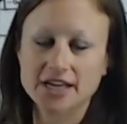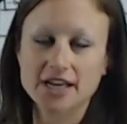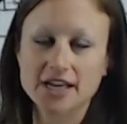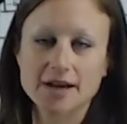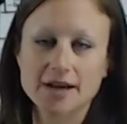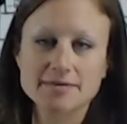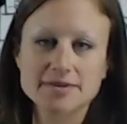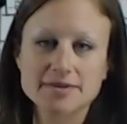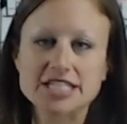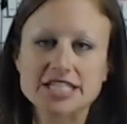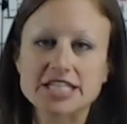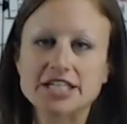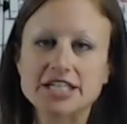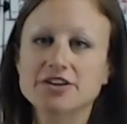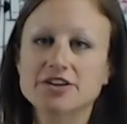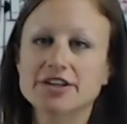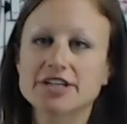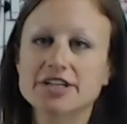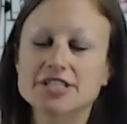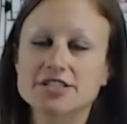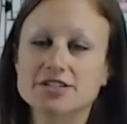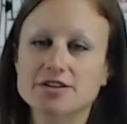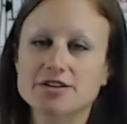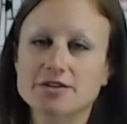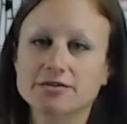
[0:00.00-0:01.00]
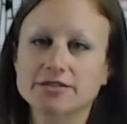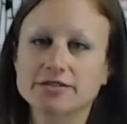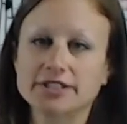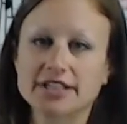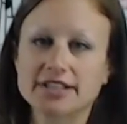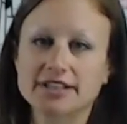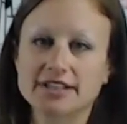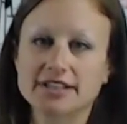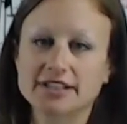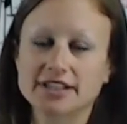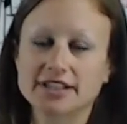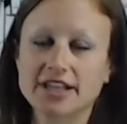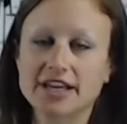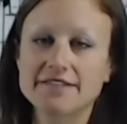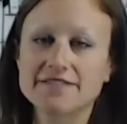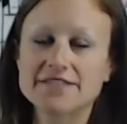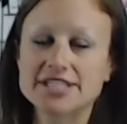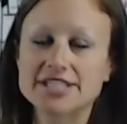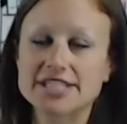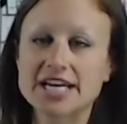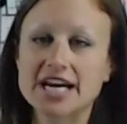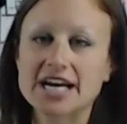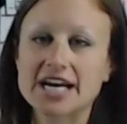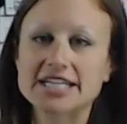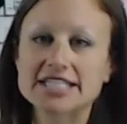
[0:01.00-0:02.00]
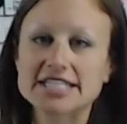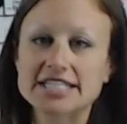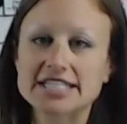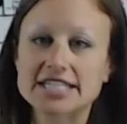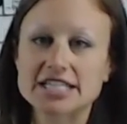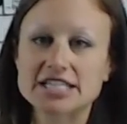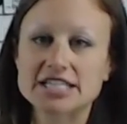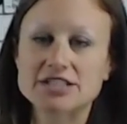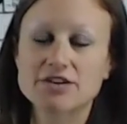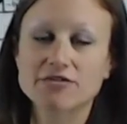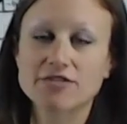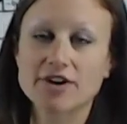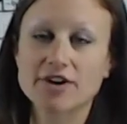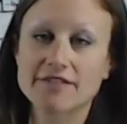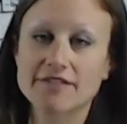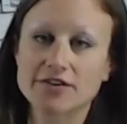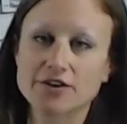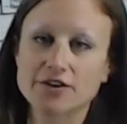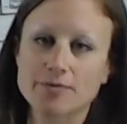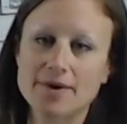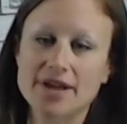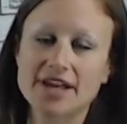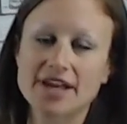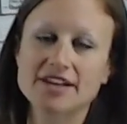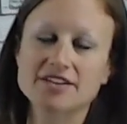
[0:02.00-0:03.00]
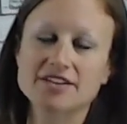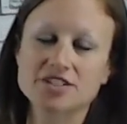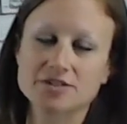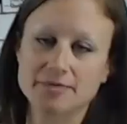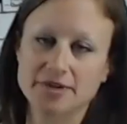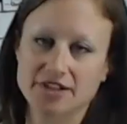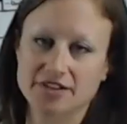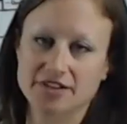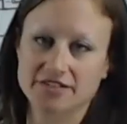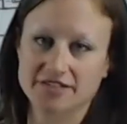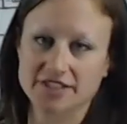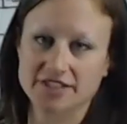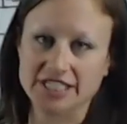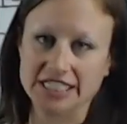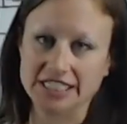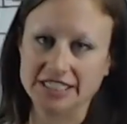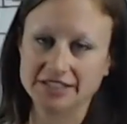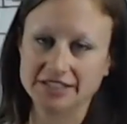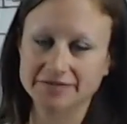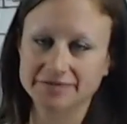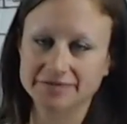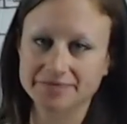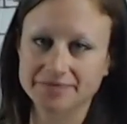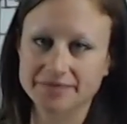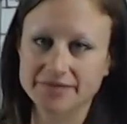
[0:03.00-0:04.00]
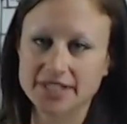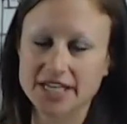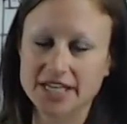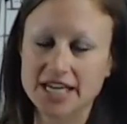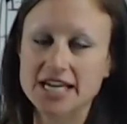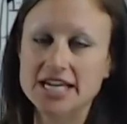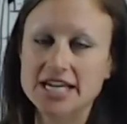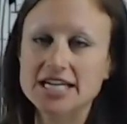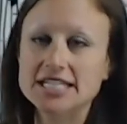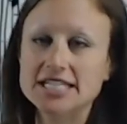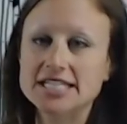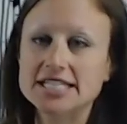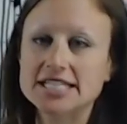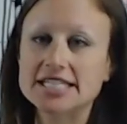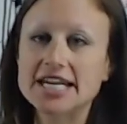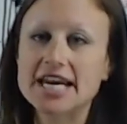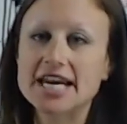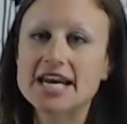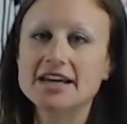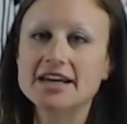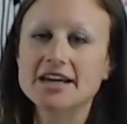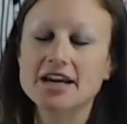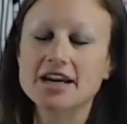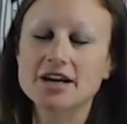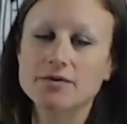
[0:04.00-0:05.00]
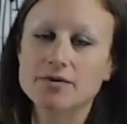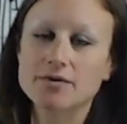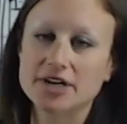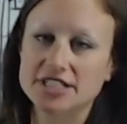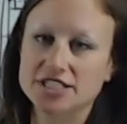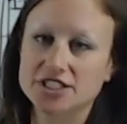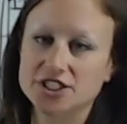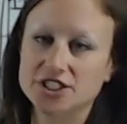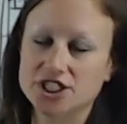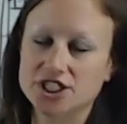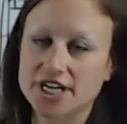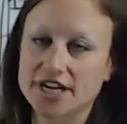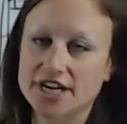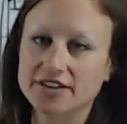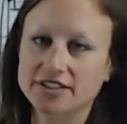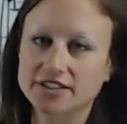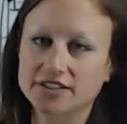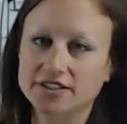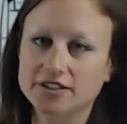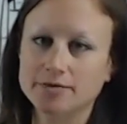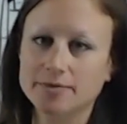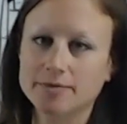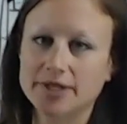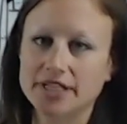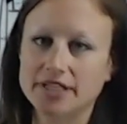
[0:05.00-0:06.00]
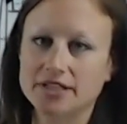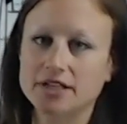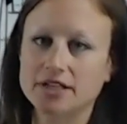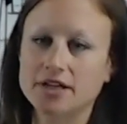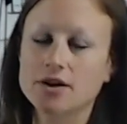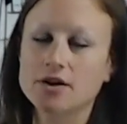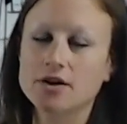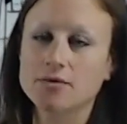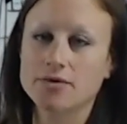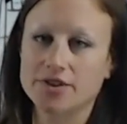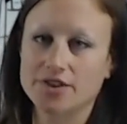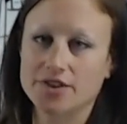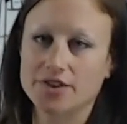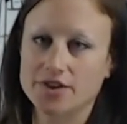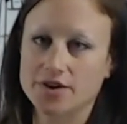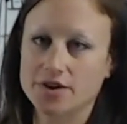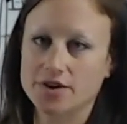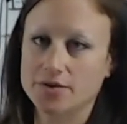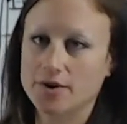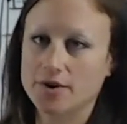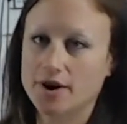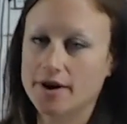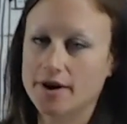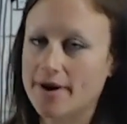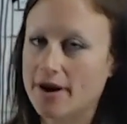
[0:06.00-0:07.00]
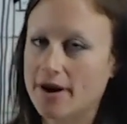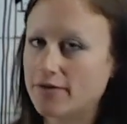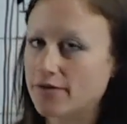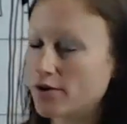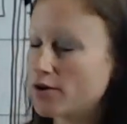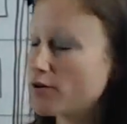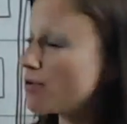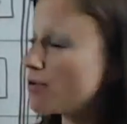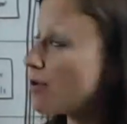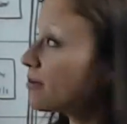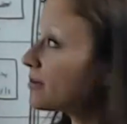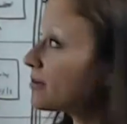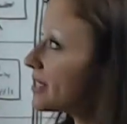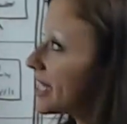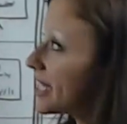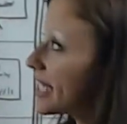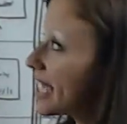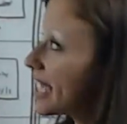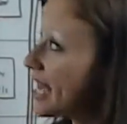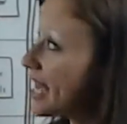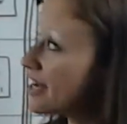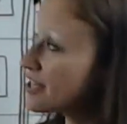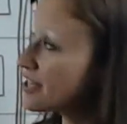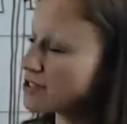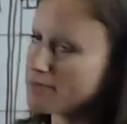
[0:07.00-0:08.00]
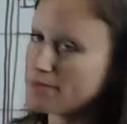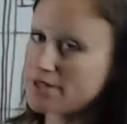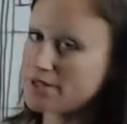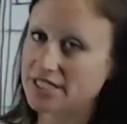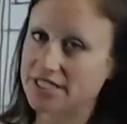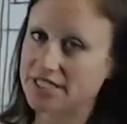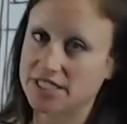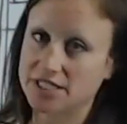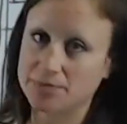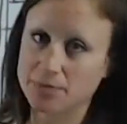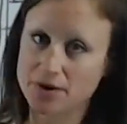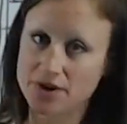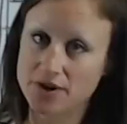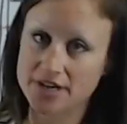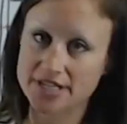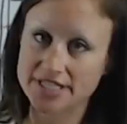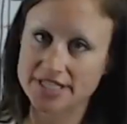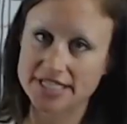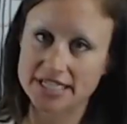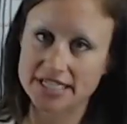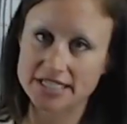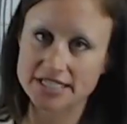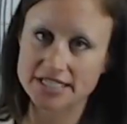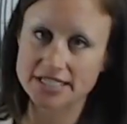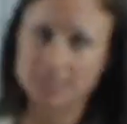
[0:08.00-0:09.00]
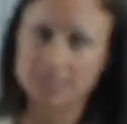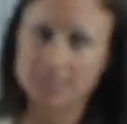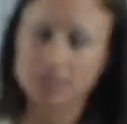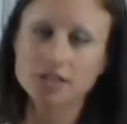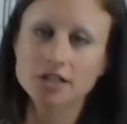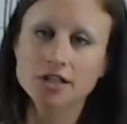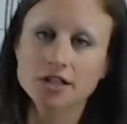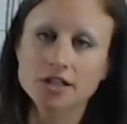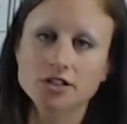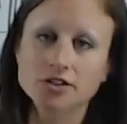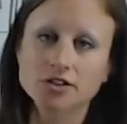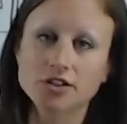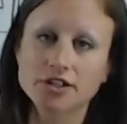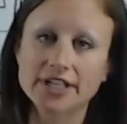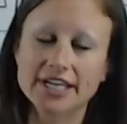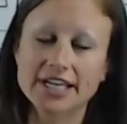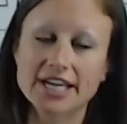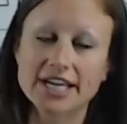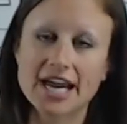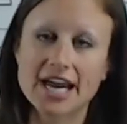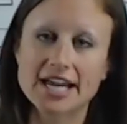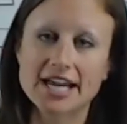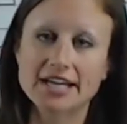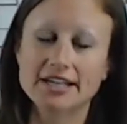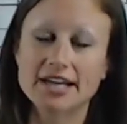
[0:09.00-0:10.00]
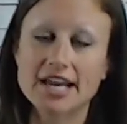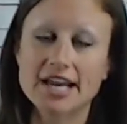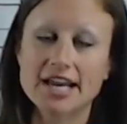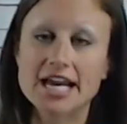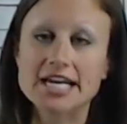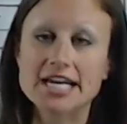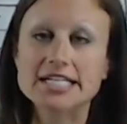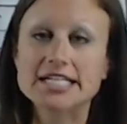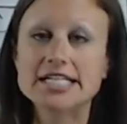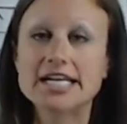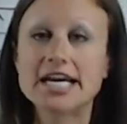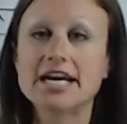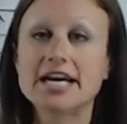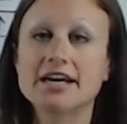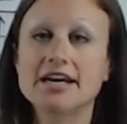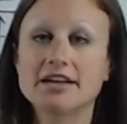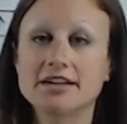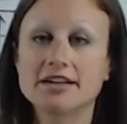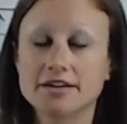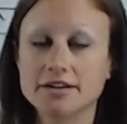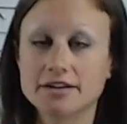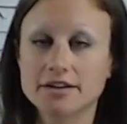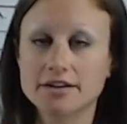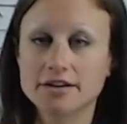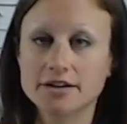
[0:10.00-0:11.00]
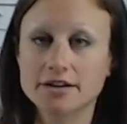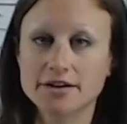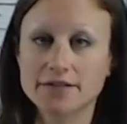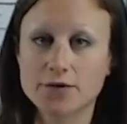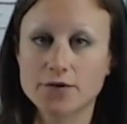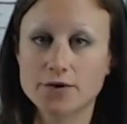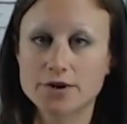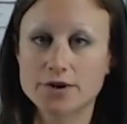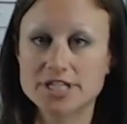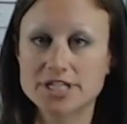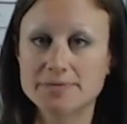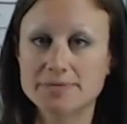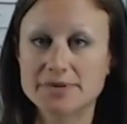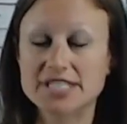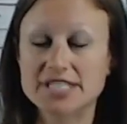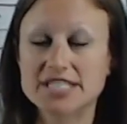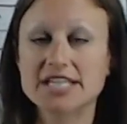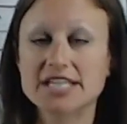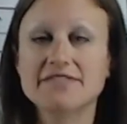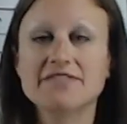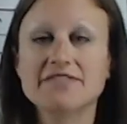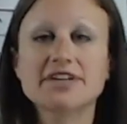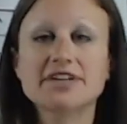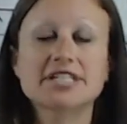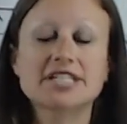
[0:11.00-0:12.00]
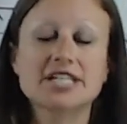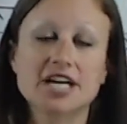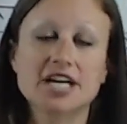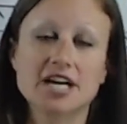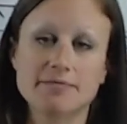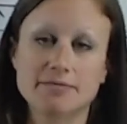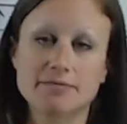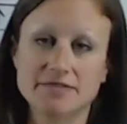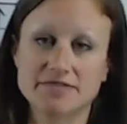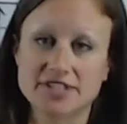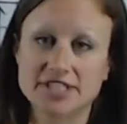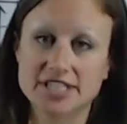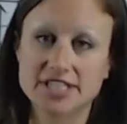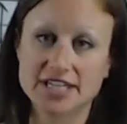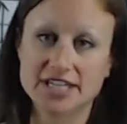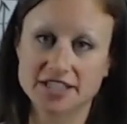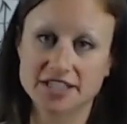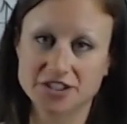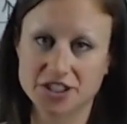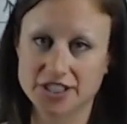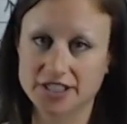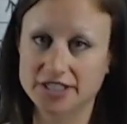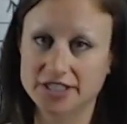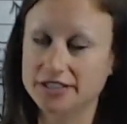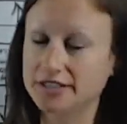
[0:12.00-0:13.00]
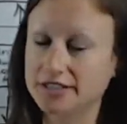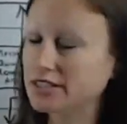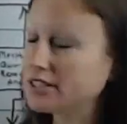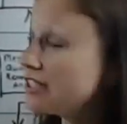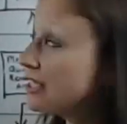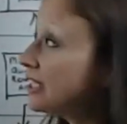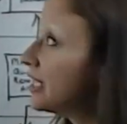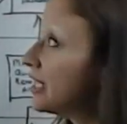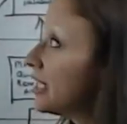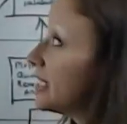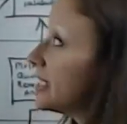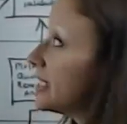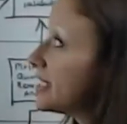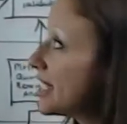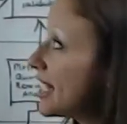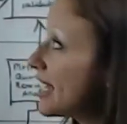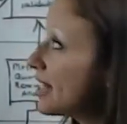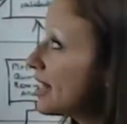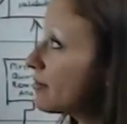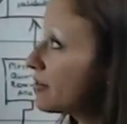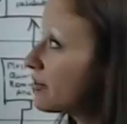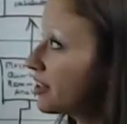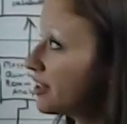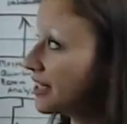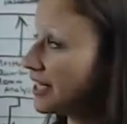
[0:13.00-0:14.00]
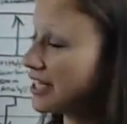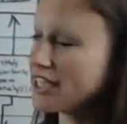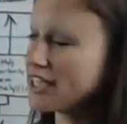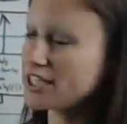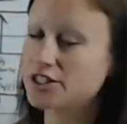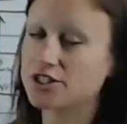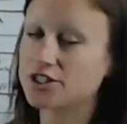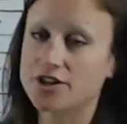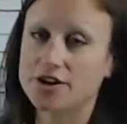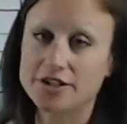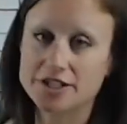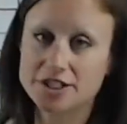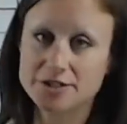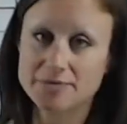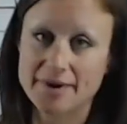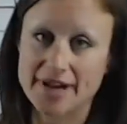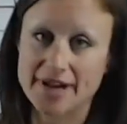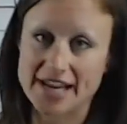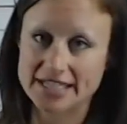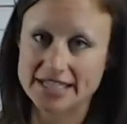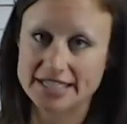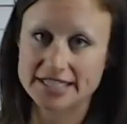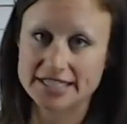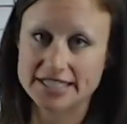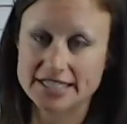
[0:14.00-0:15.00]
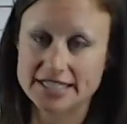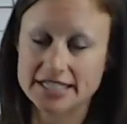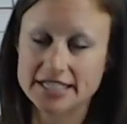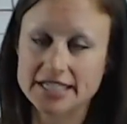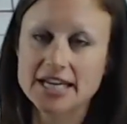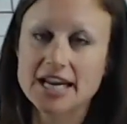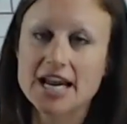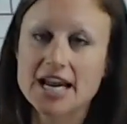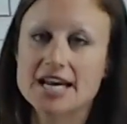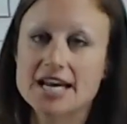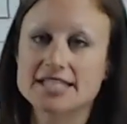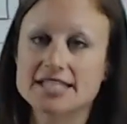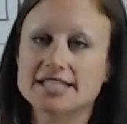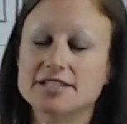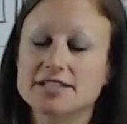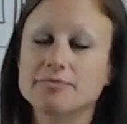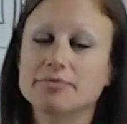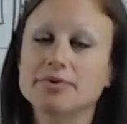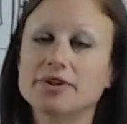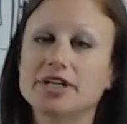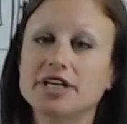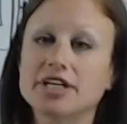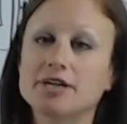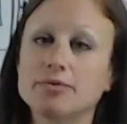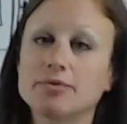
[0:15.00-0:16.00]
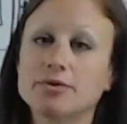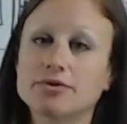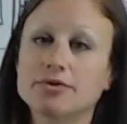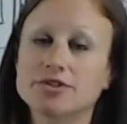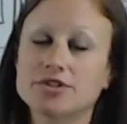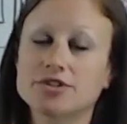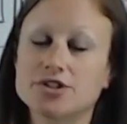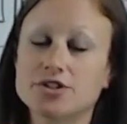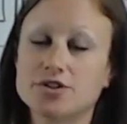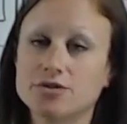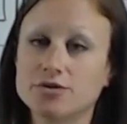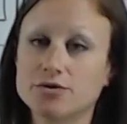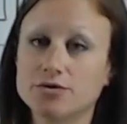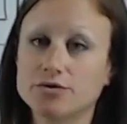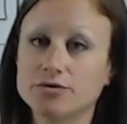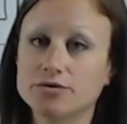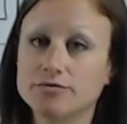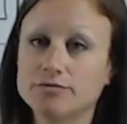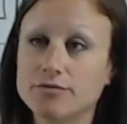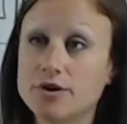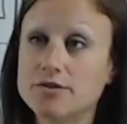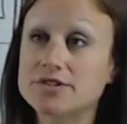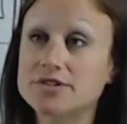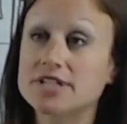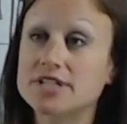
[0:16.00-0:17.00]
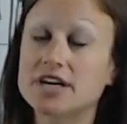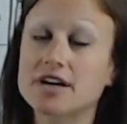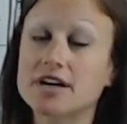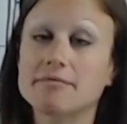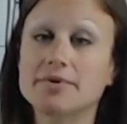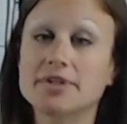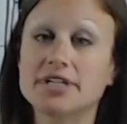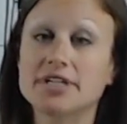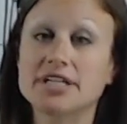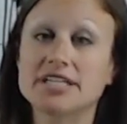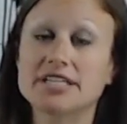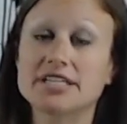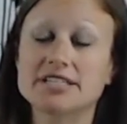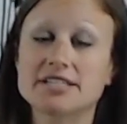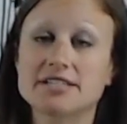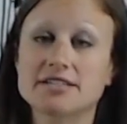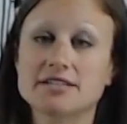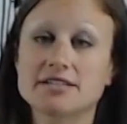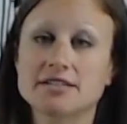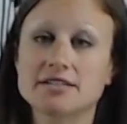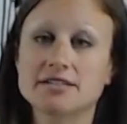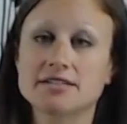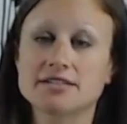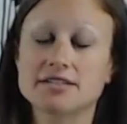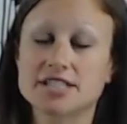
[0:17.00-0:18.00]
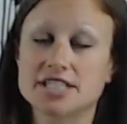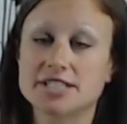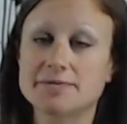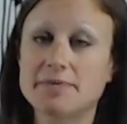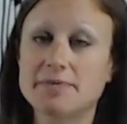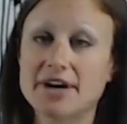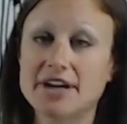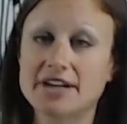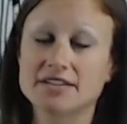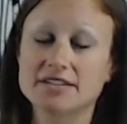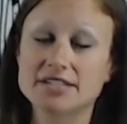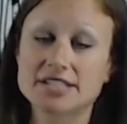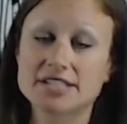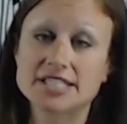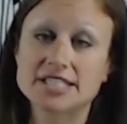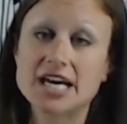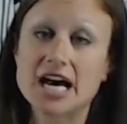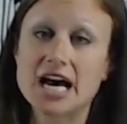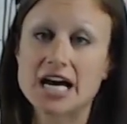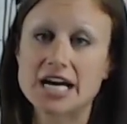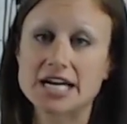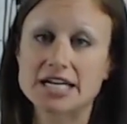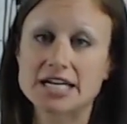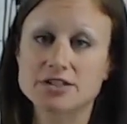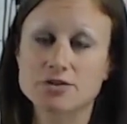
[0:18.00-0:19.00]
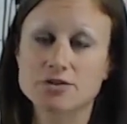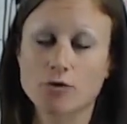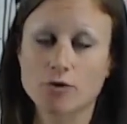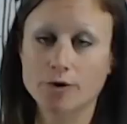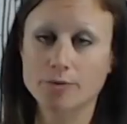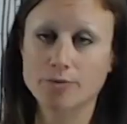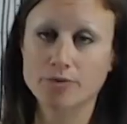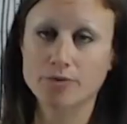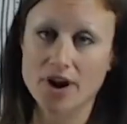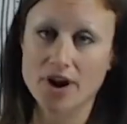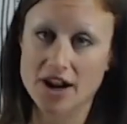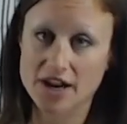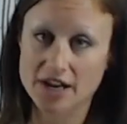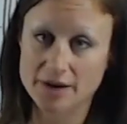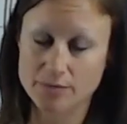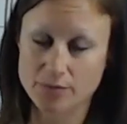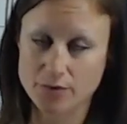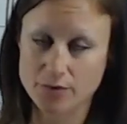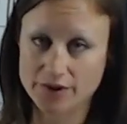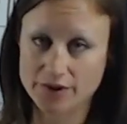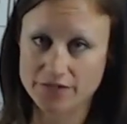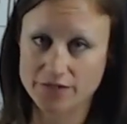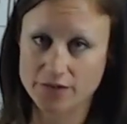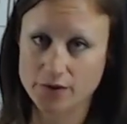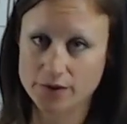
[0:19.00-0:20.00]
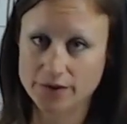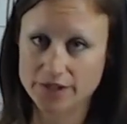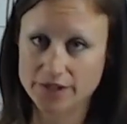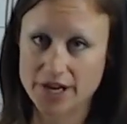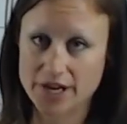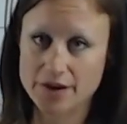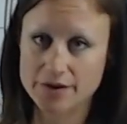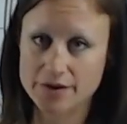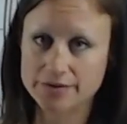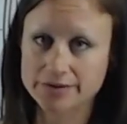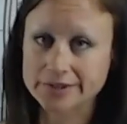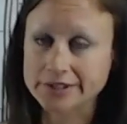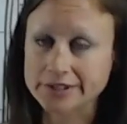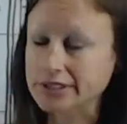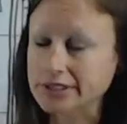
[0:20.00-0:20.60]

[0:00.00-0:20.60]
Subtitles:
I'm a senior consultant in the life sciences revenue management arena. Today, I wanted to share a little bit with you about the quote-to-cash business process, looking at it end-to-end for a specific type of deduction. Today, we're looking at chargebacks as it's applicable to most companies despite size or product portfolio.